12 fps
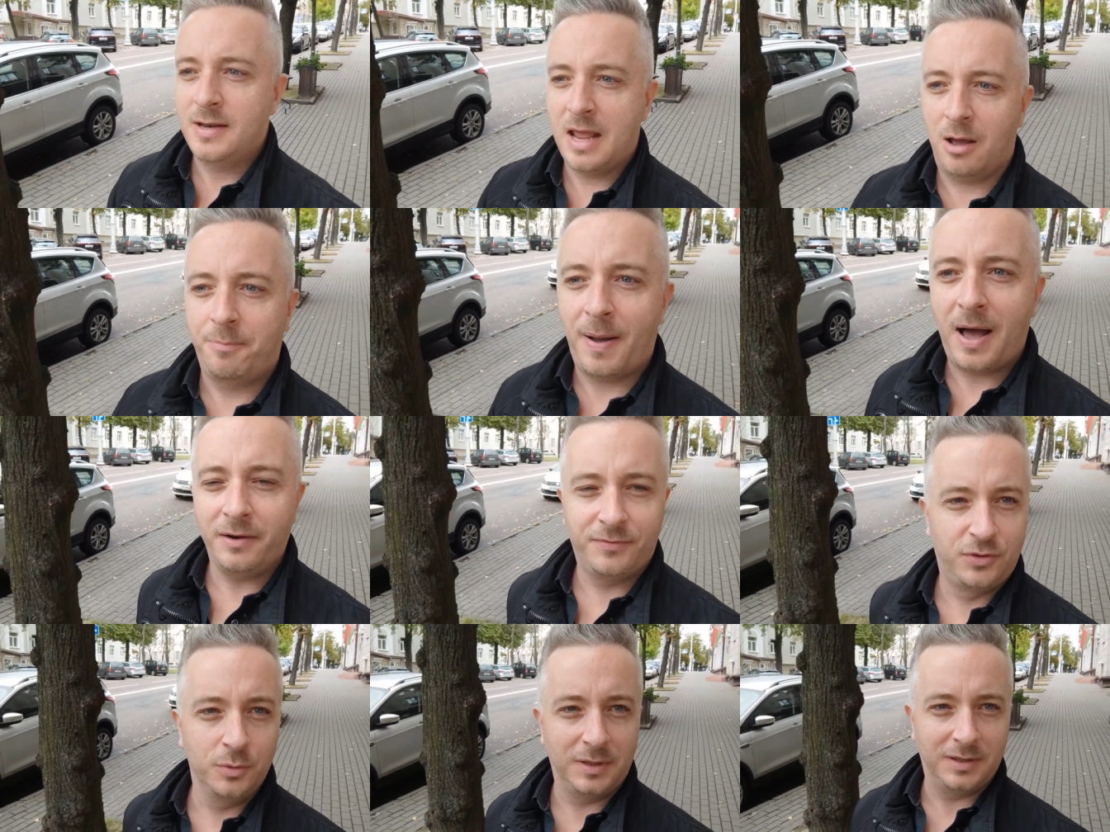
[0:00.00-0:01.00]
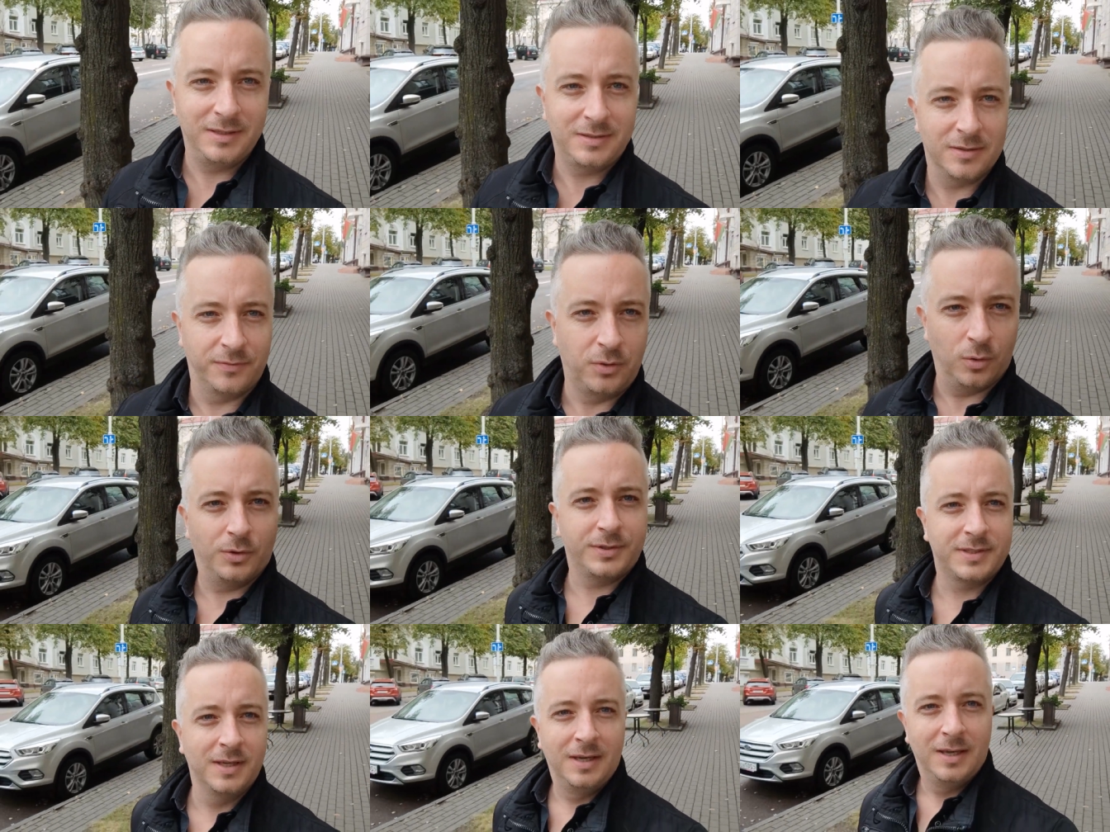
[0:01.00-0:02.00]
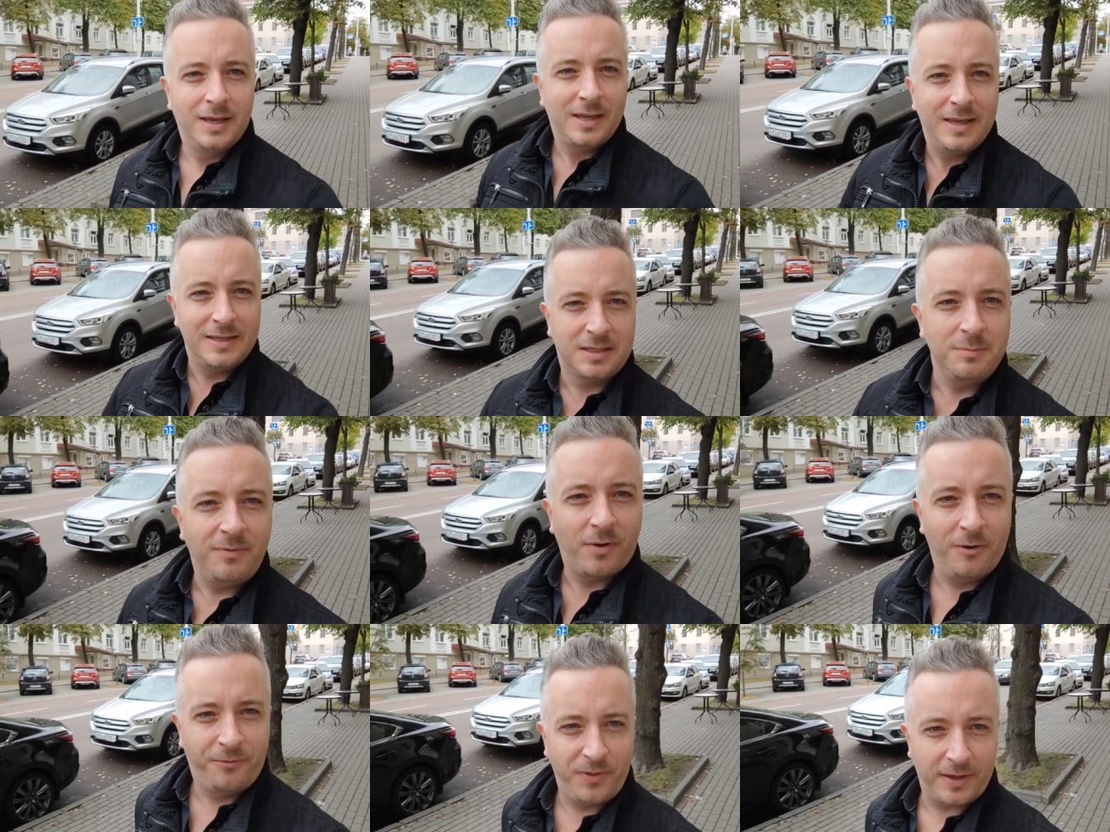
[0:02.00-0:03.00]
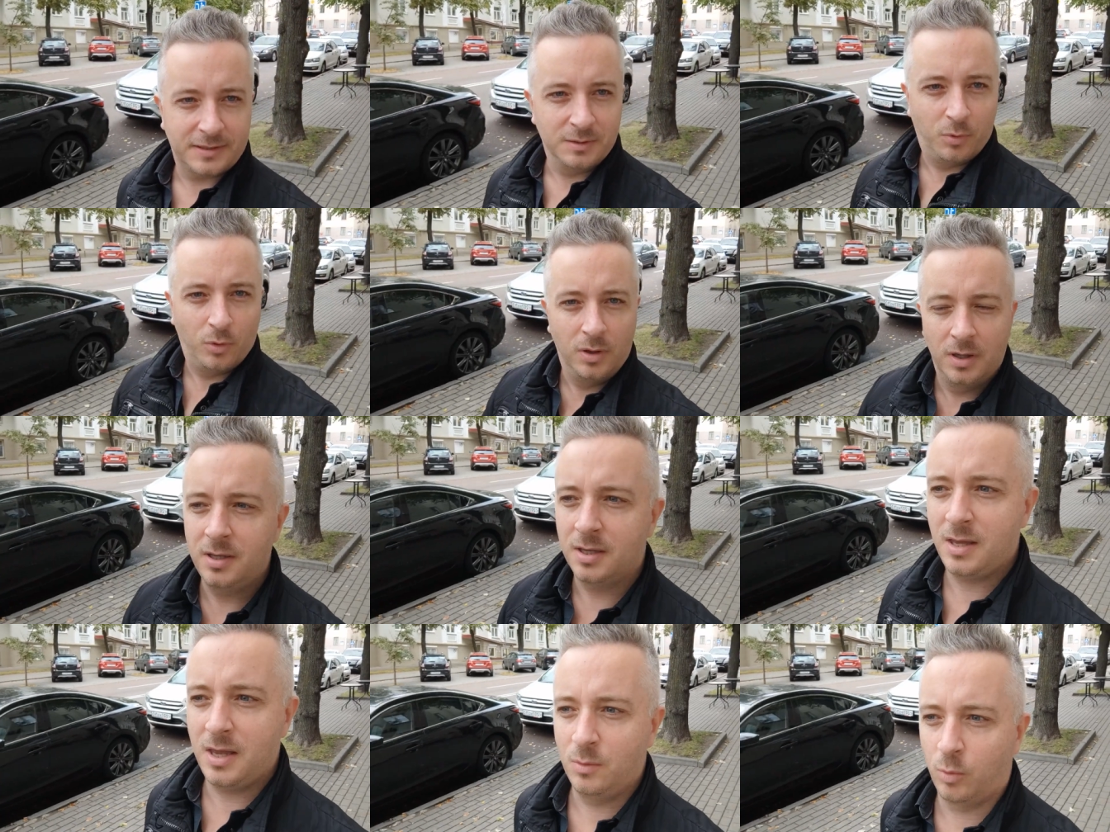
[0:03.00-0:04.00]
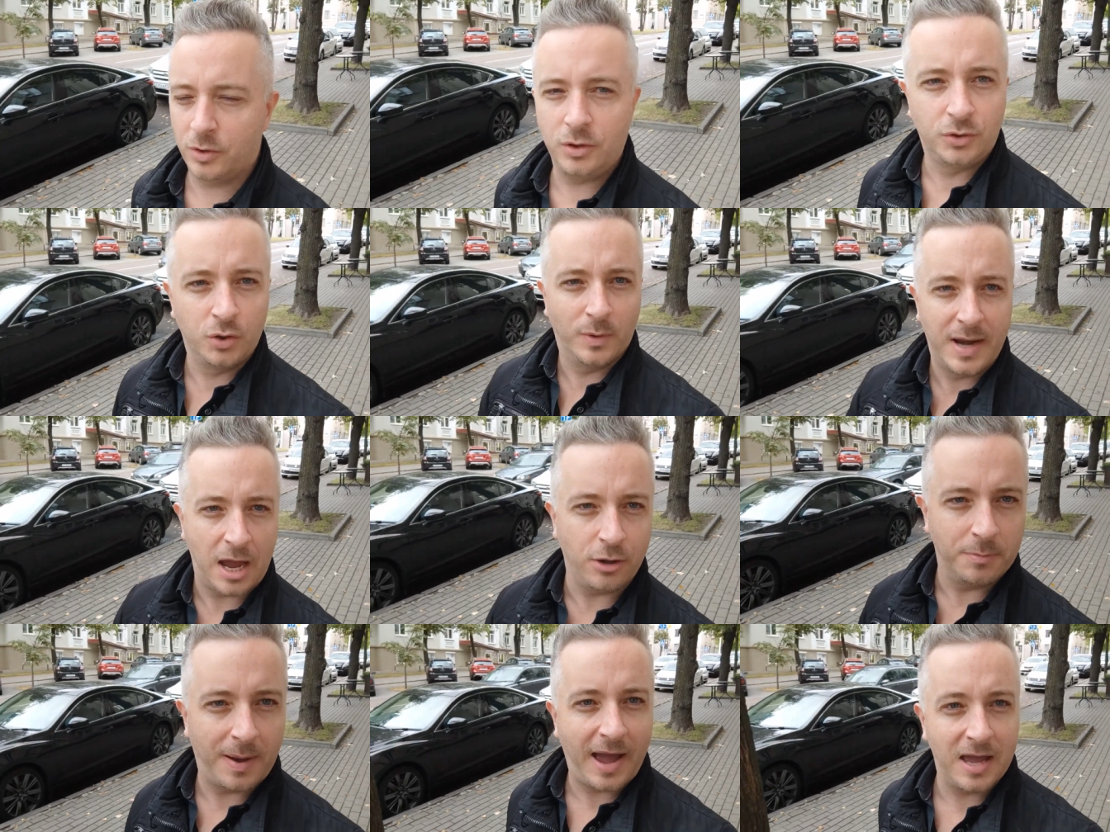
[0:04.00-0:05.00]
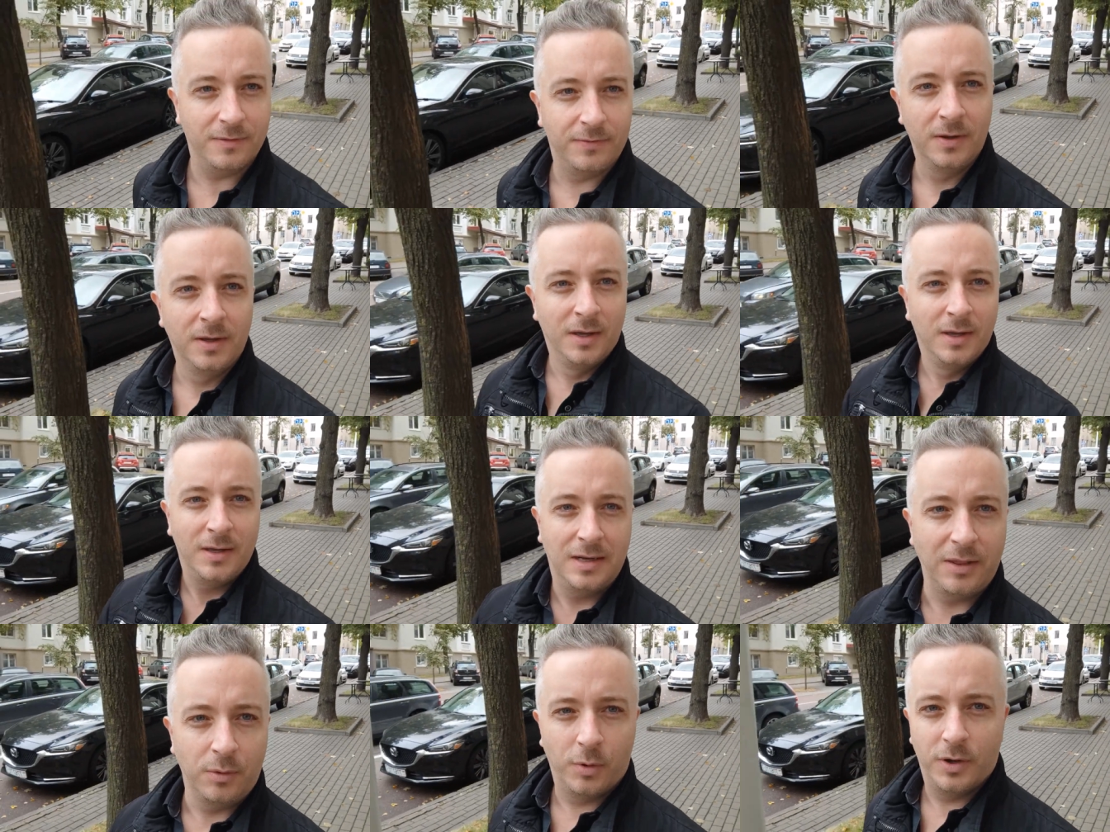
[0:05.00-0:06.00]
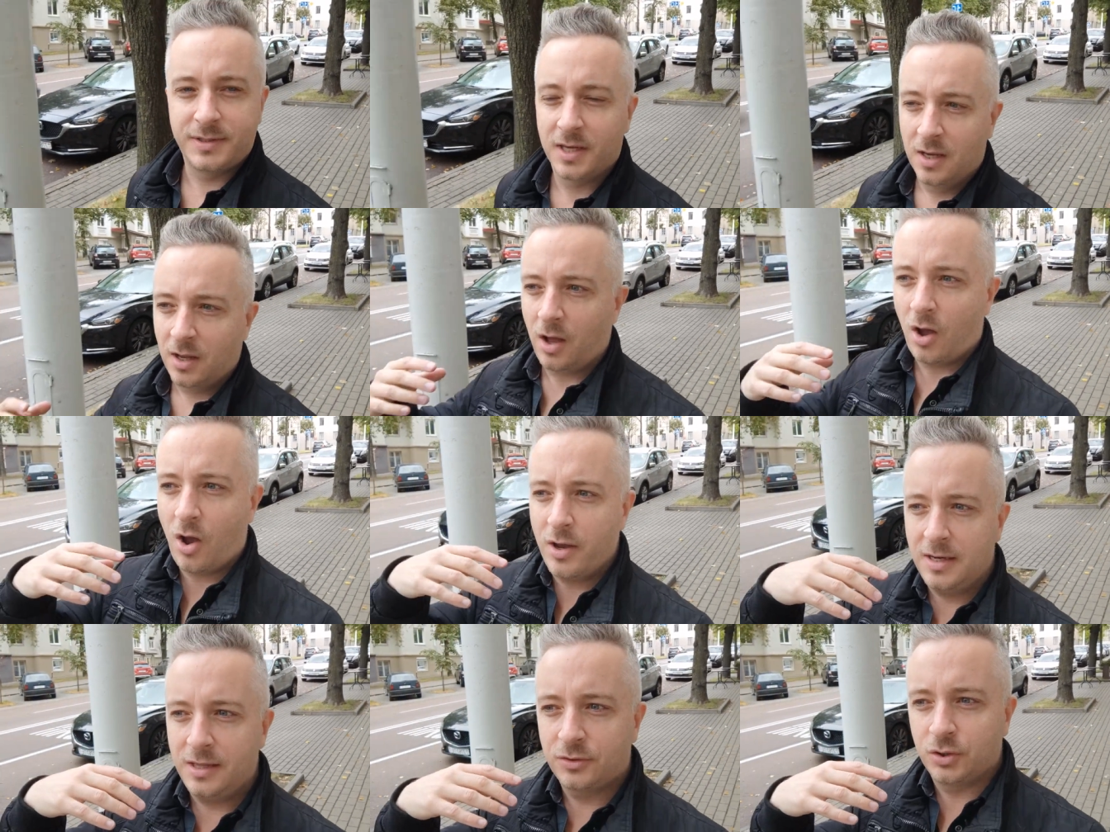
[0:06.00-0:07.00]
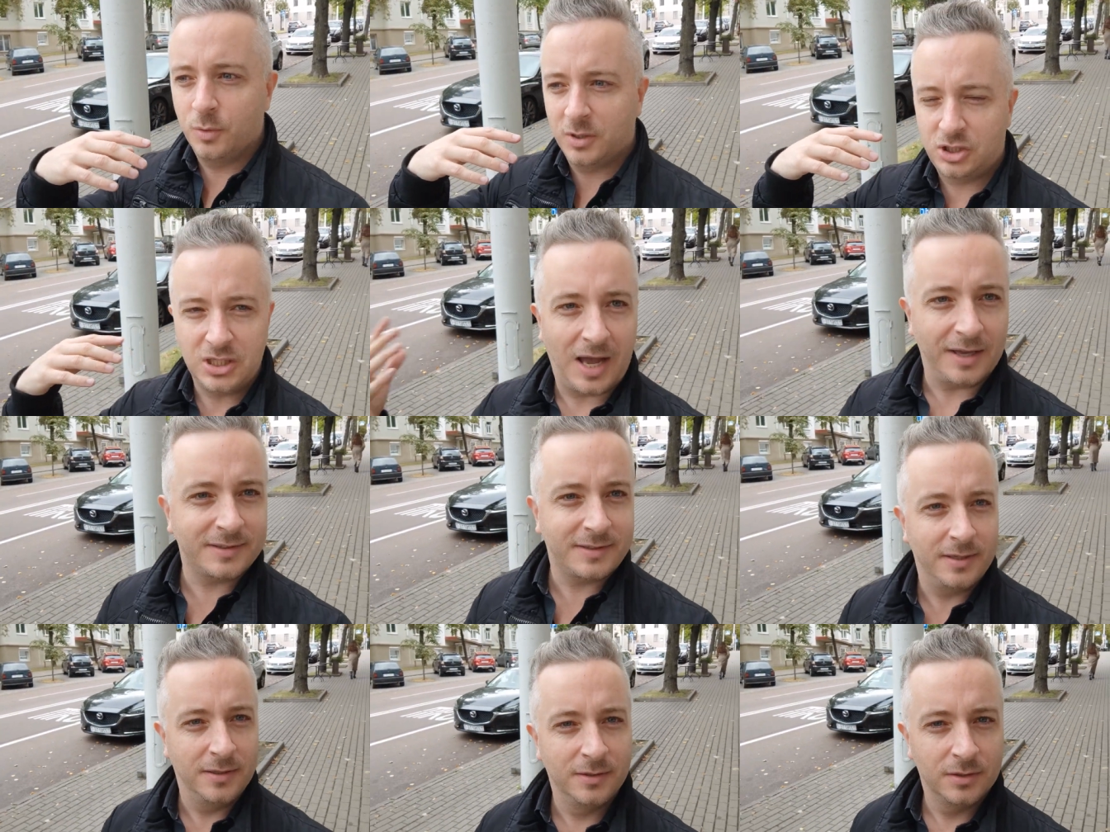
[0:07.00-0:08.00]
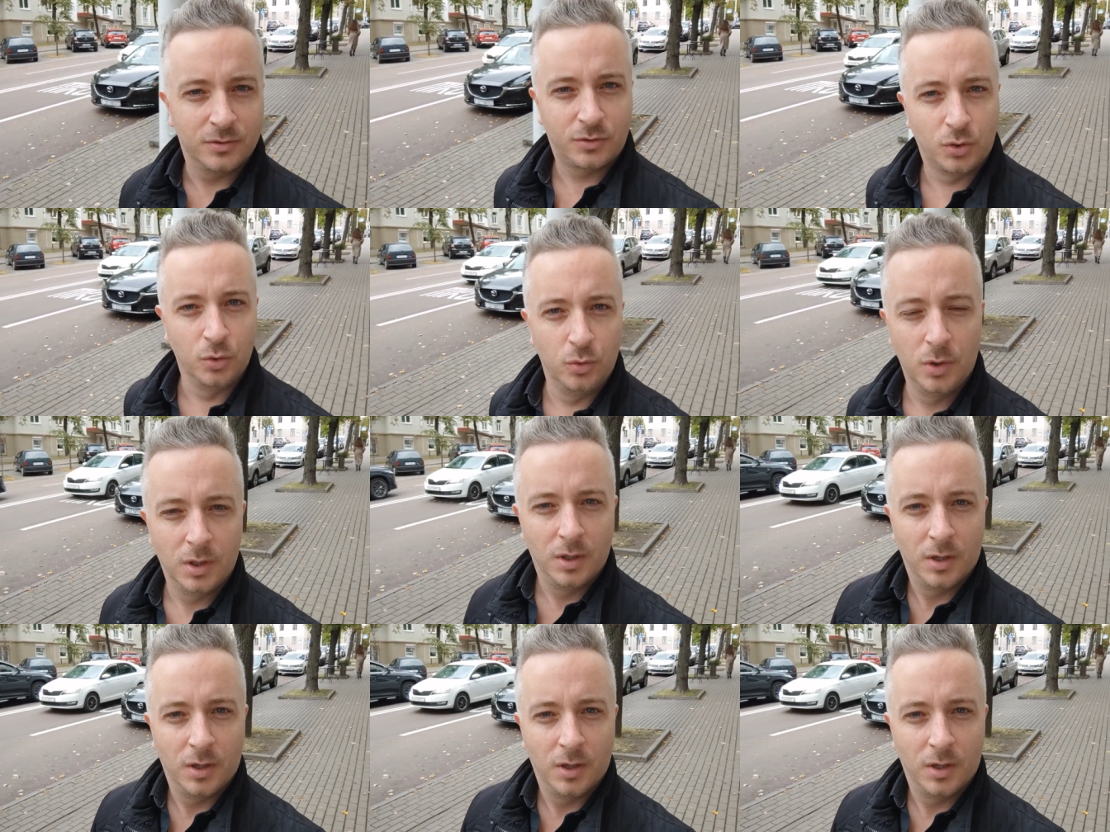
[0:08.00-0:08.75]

Now, a part of doing this, of course, is to be very flexible in what you do and how you behave. In other words, I need to adjust to